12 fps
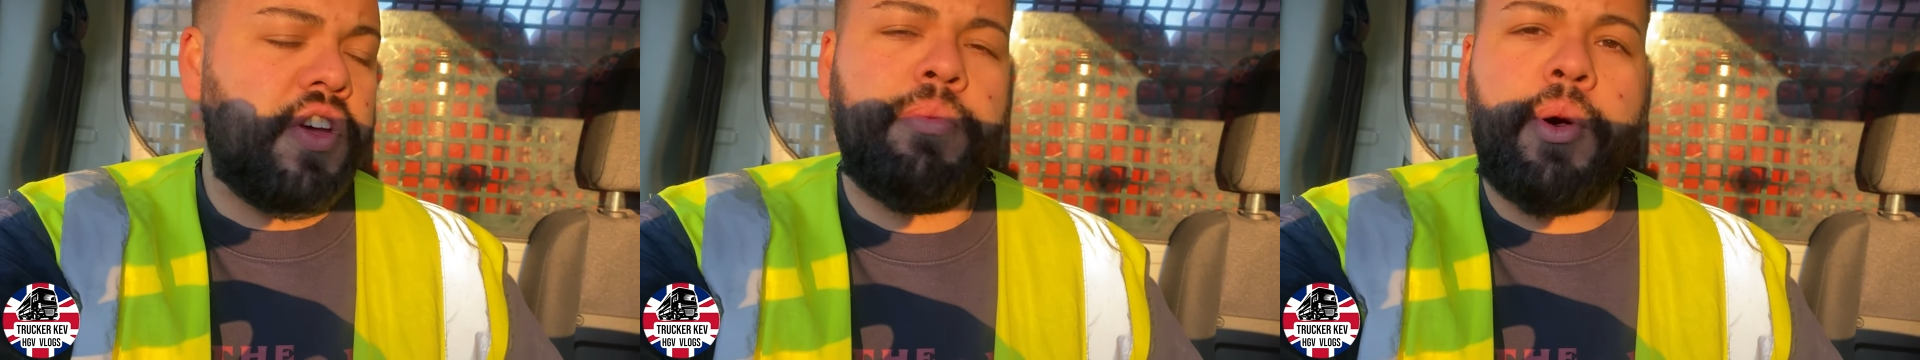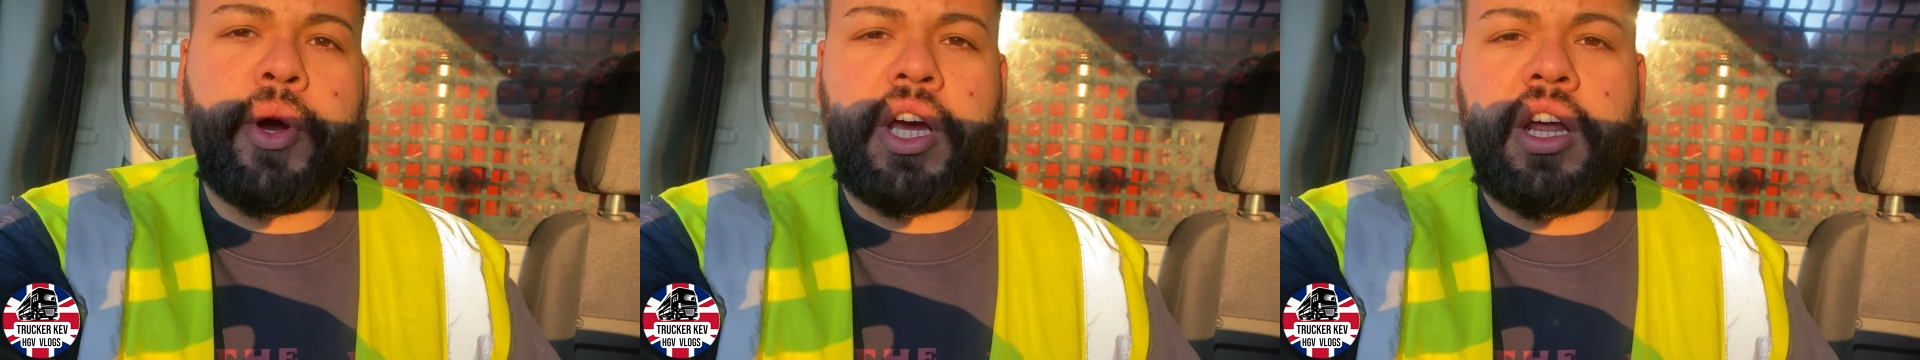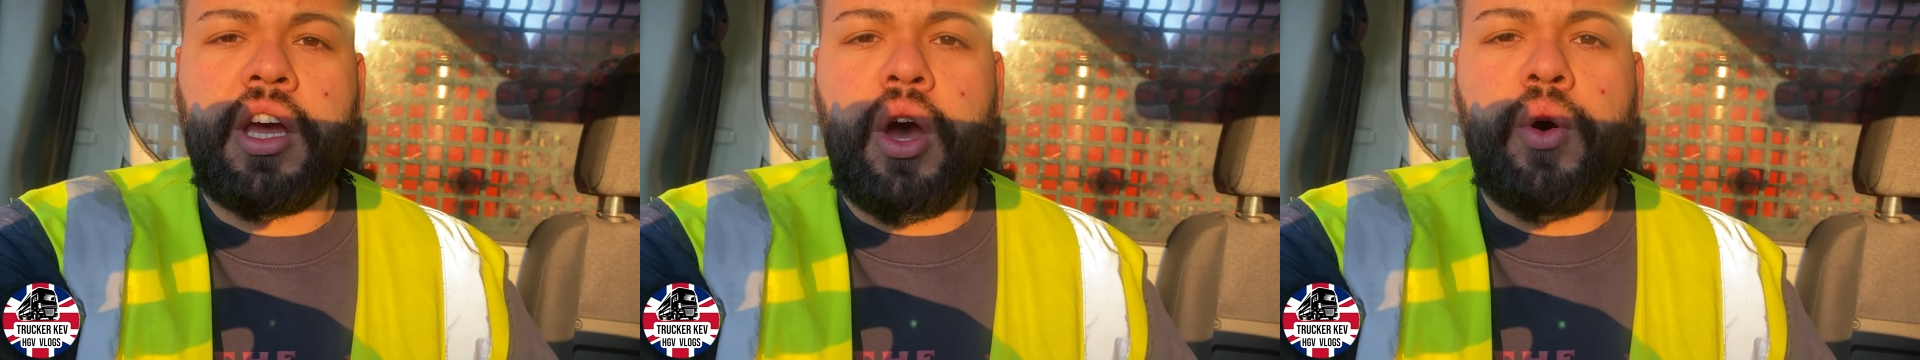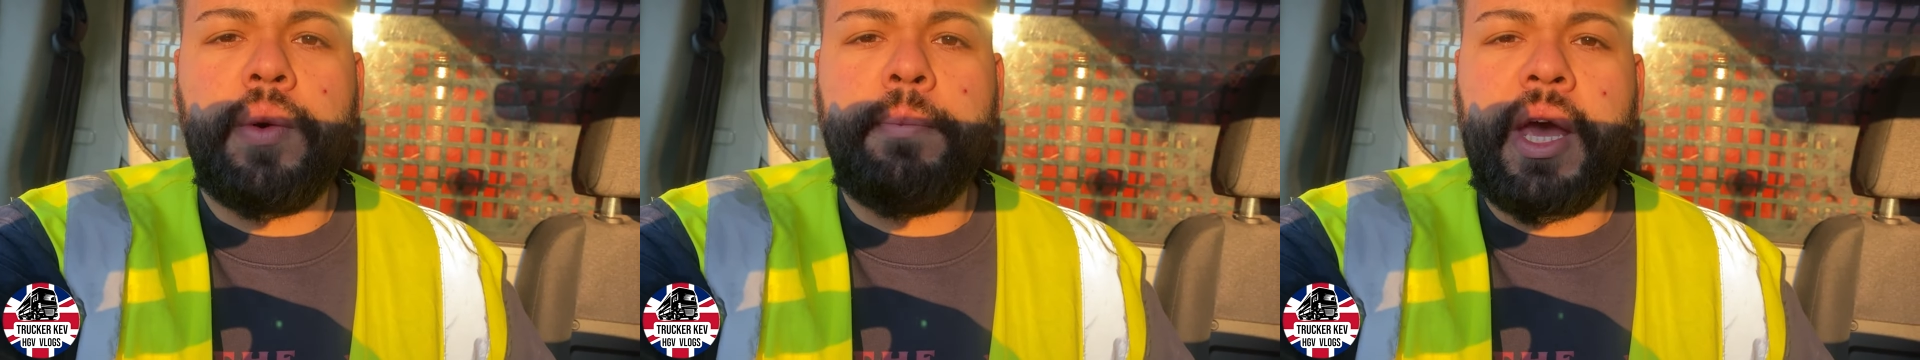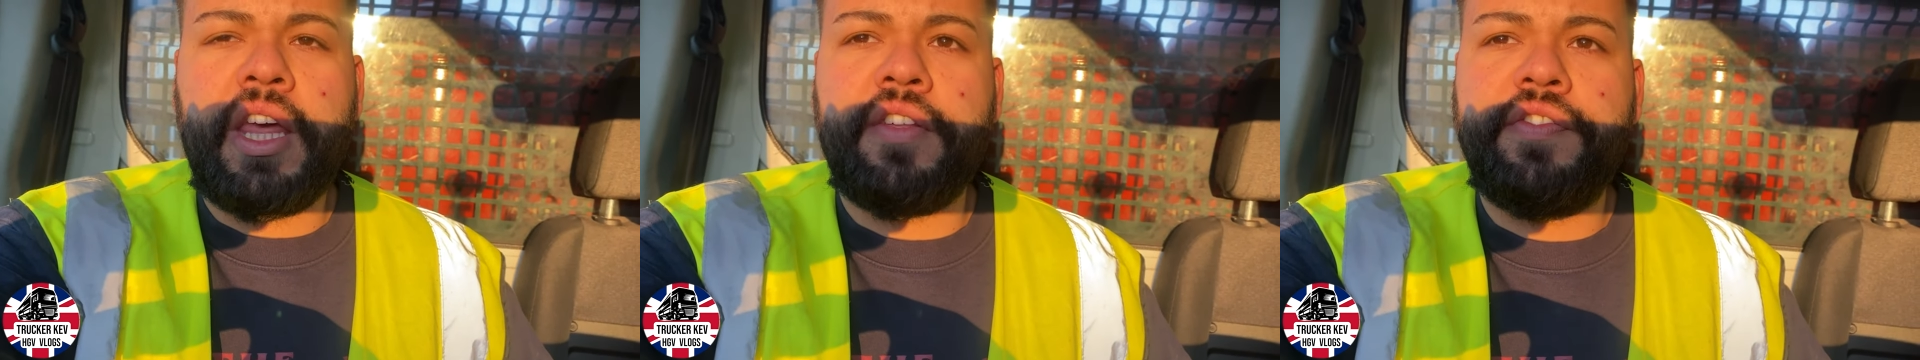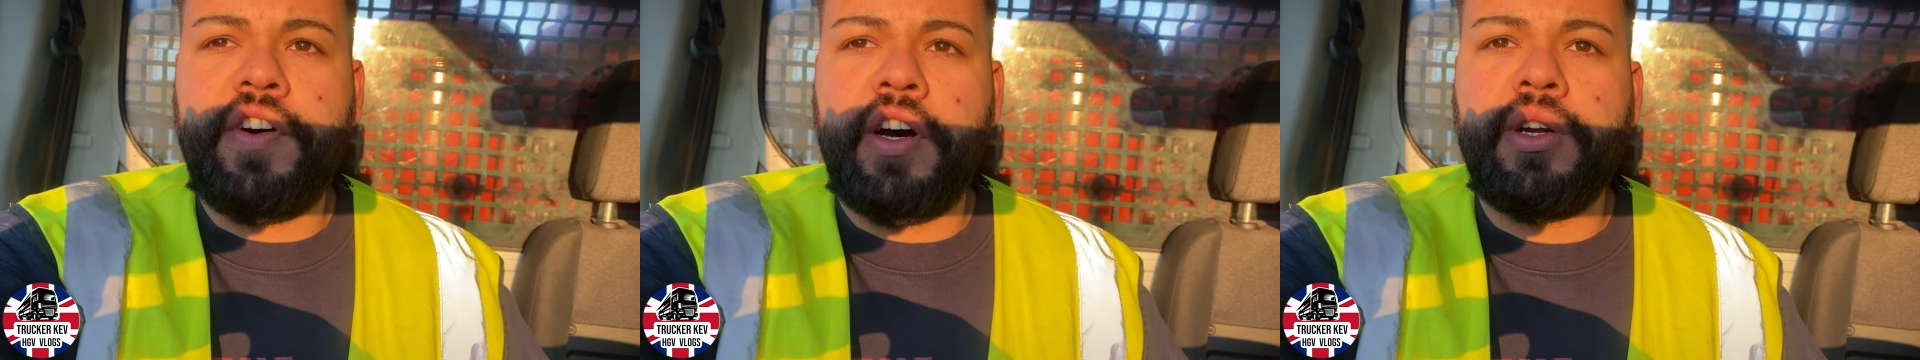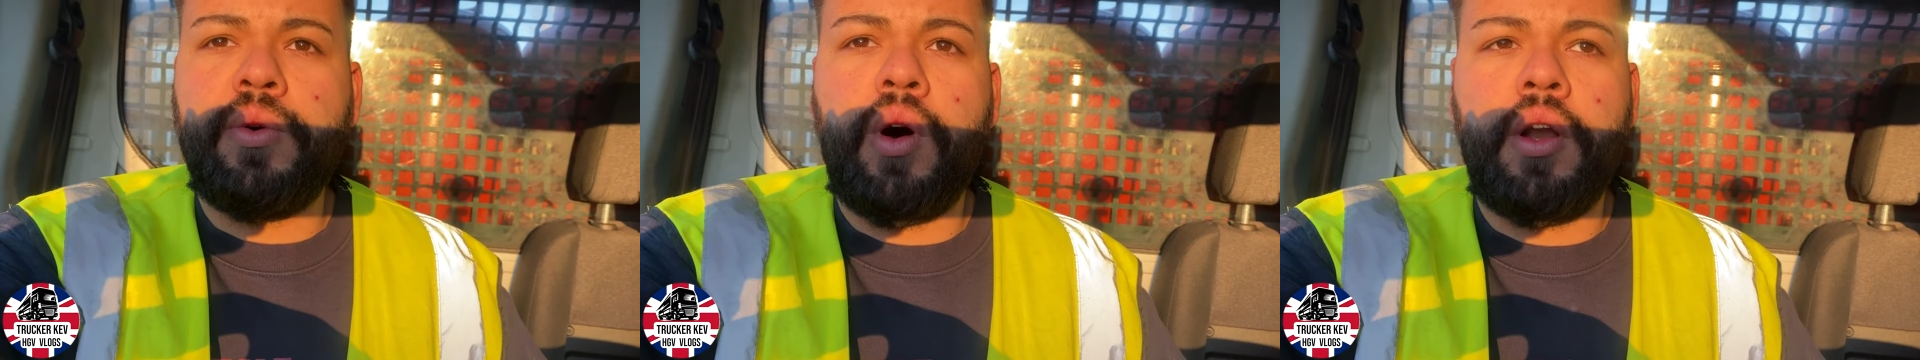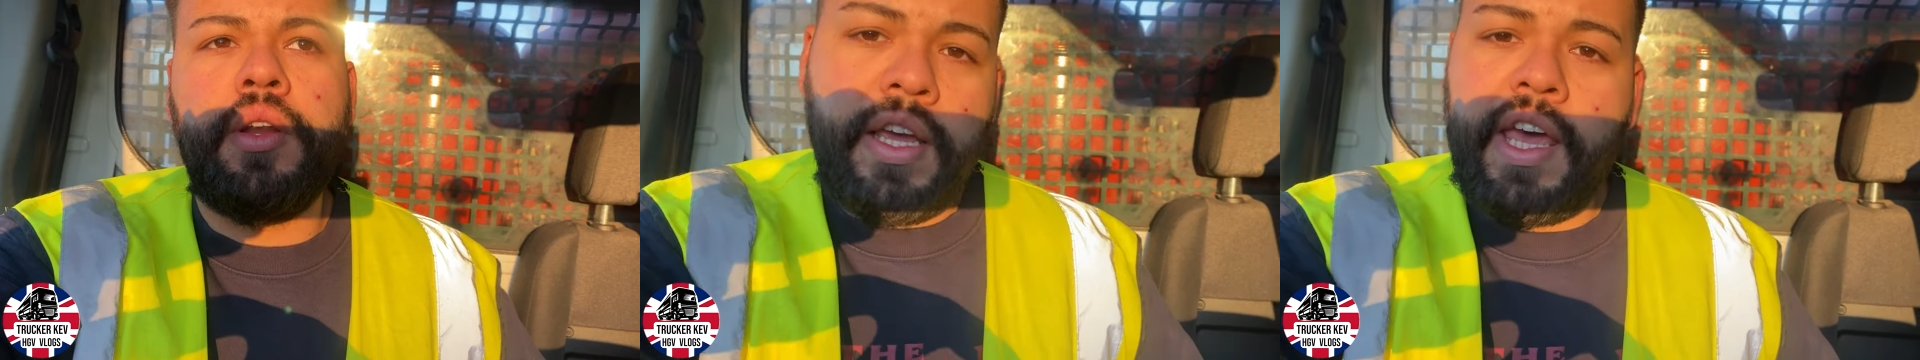but we're gonna go and make the final
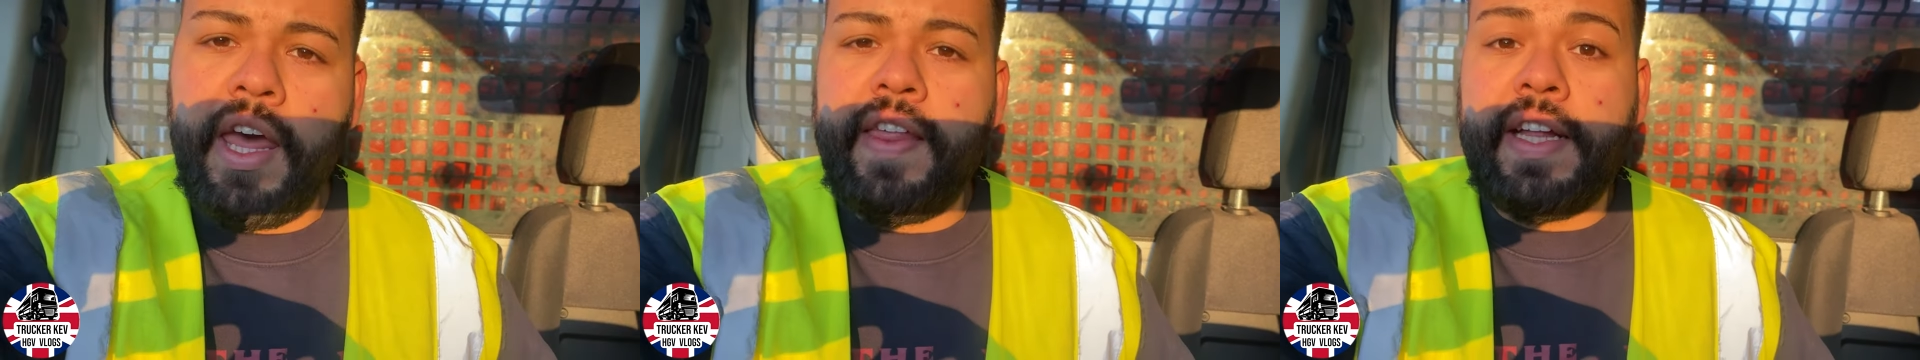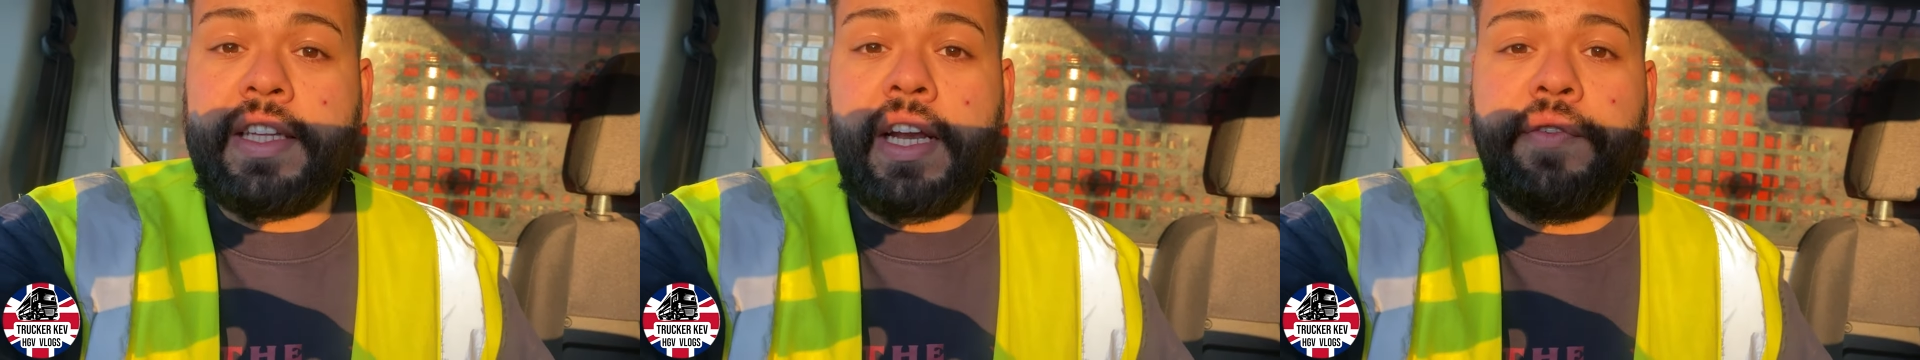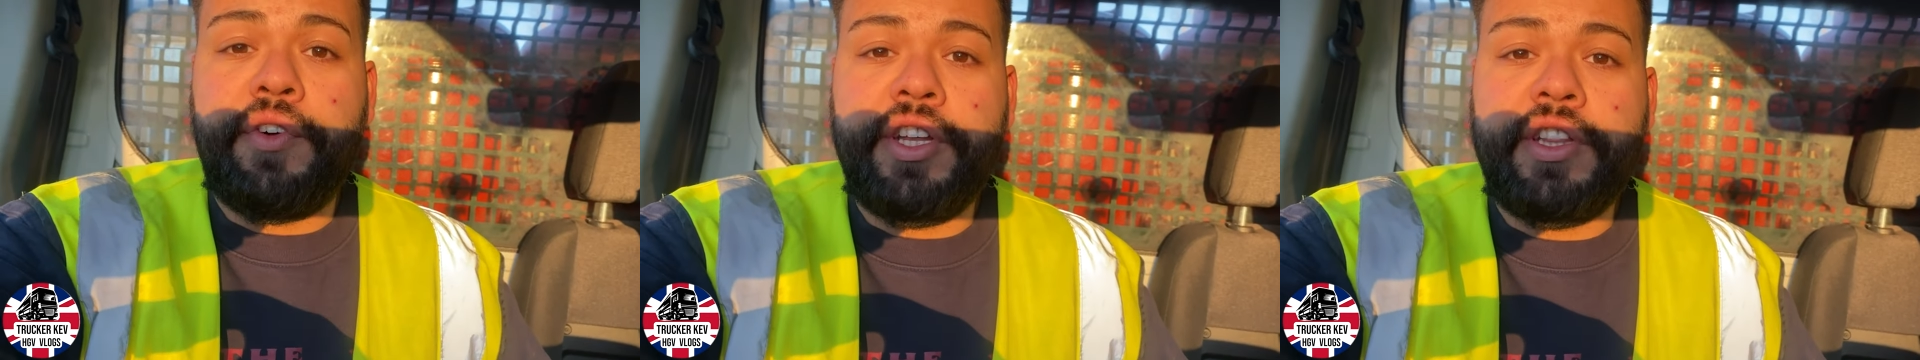one, get that delivery